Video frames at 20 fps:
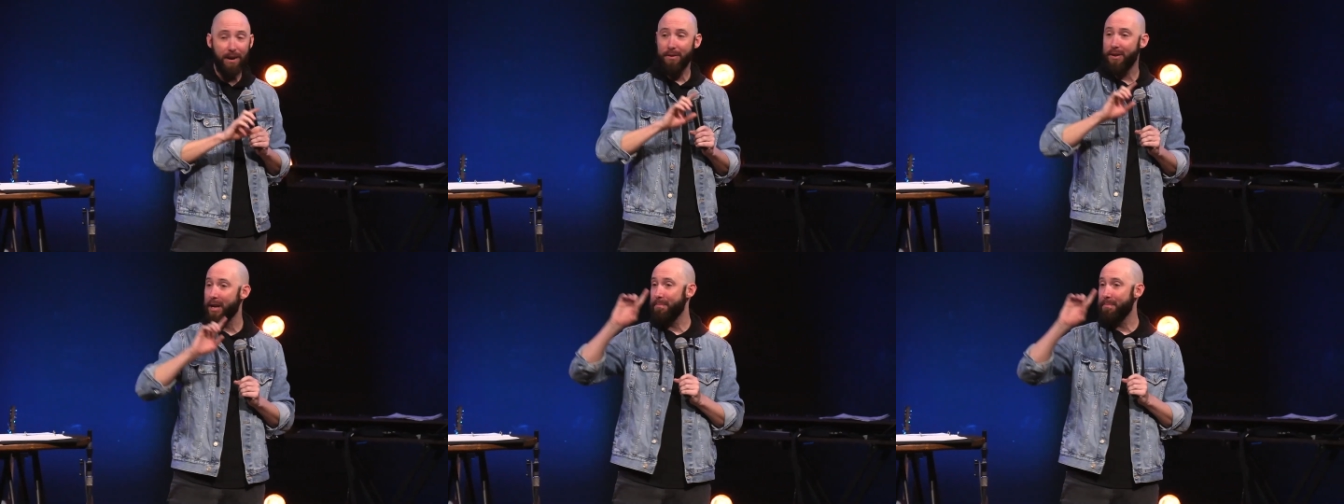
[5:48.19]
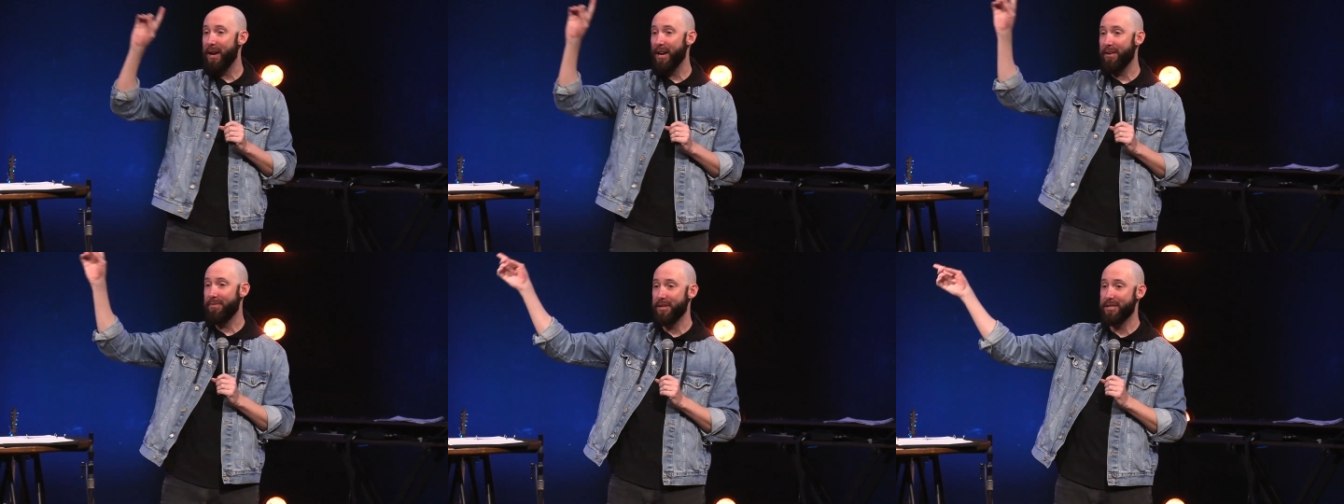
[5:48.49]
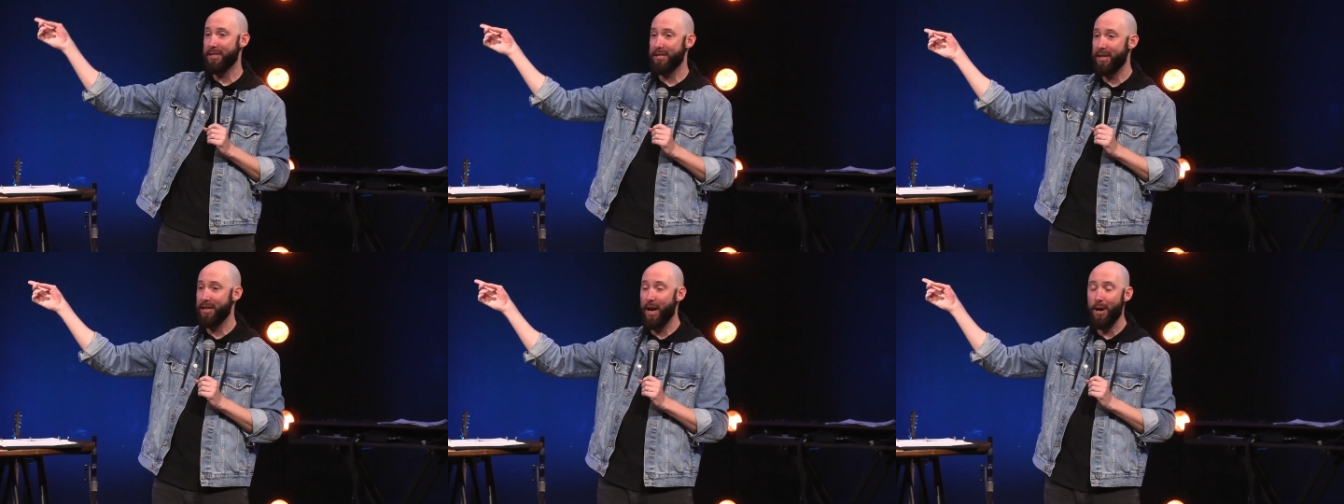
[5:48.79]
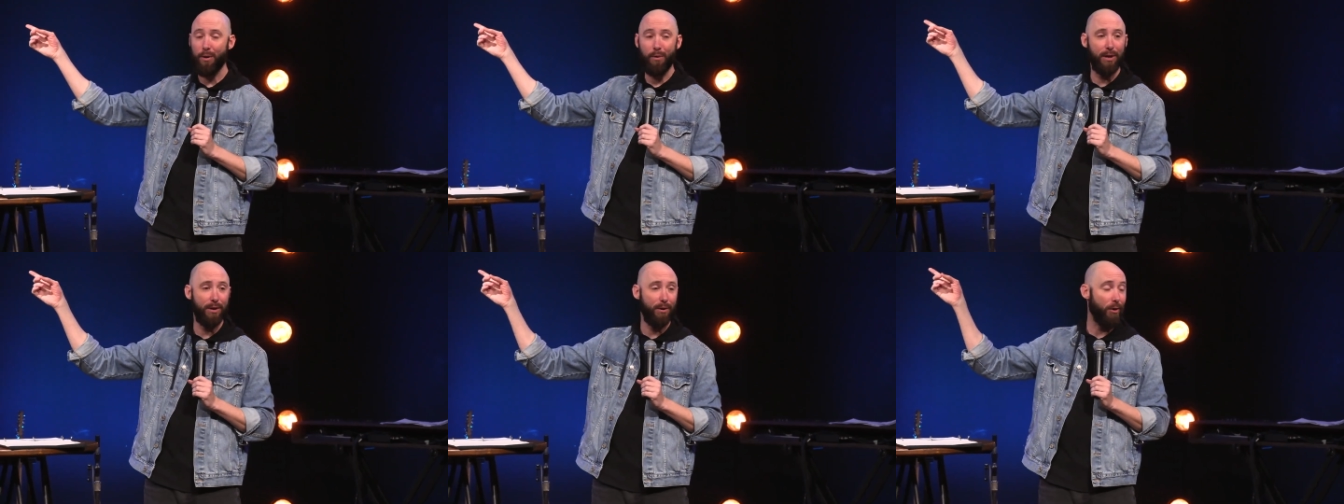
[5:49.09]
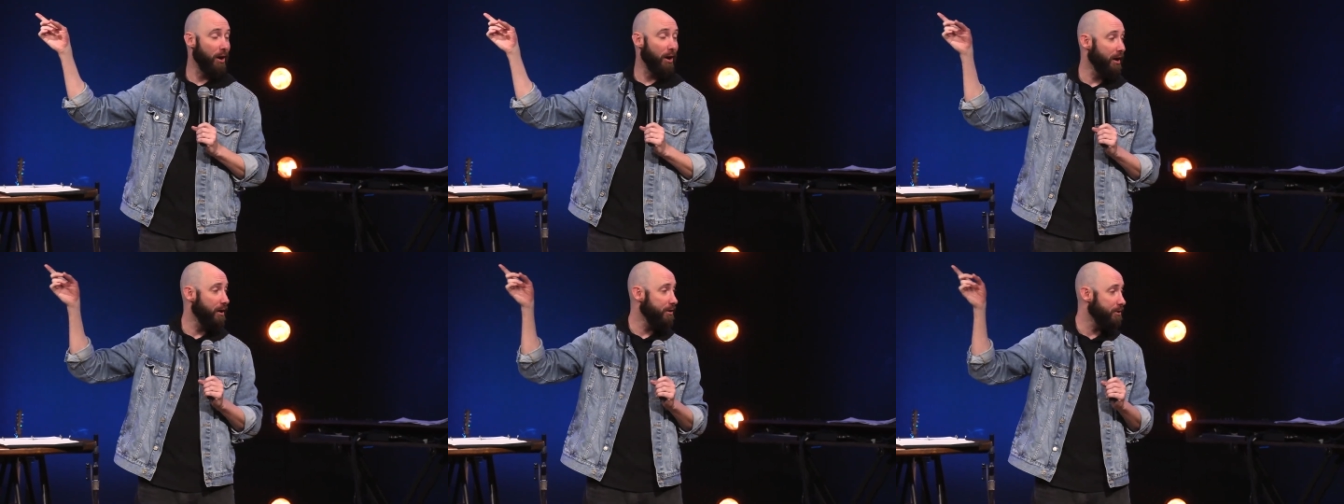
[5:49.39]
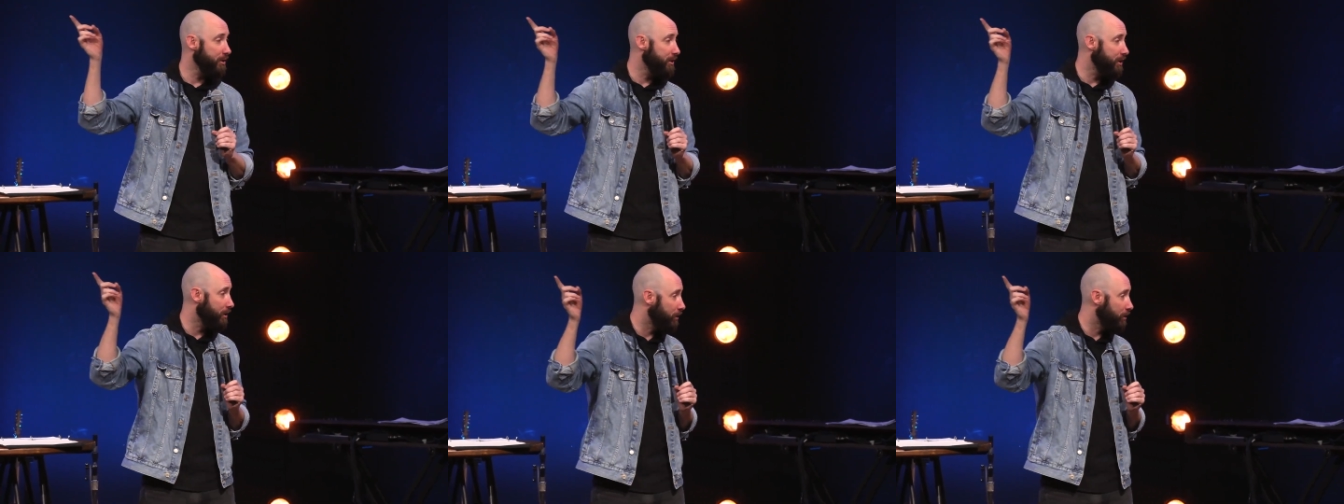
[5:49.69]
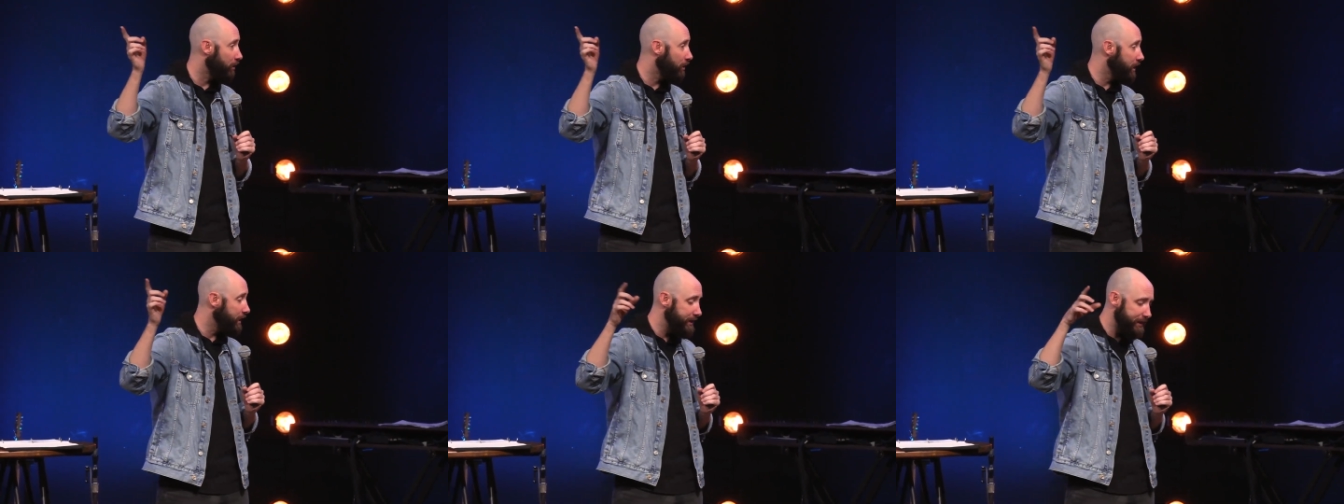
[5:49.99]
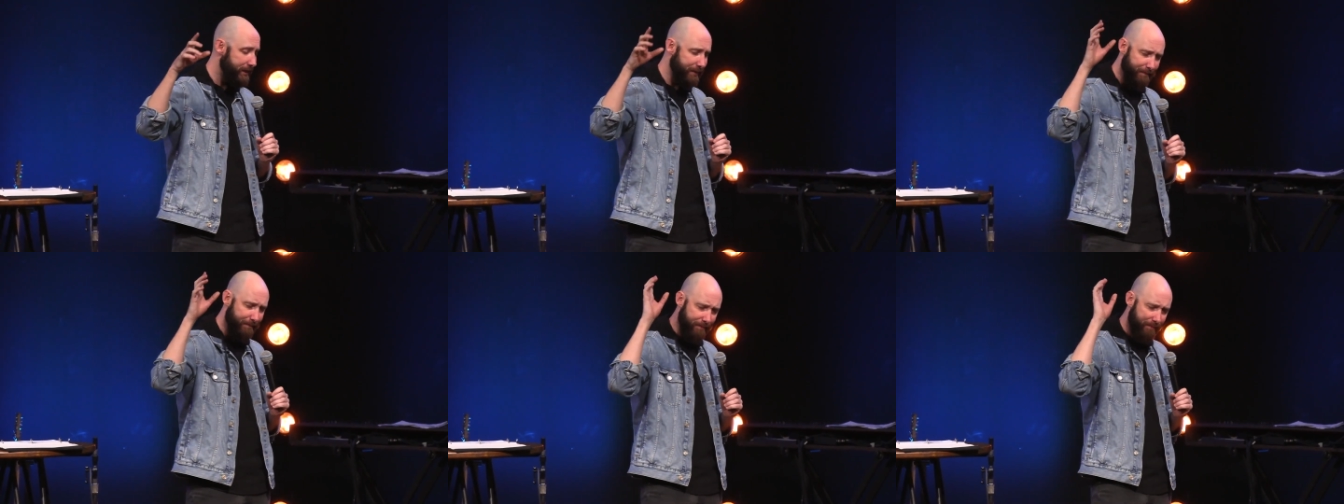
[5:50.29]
Doesn't matter if it's snowing or 100 degrees.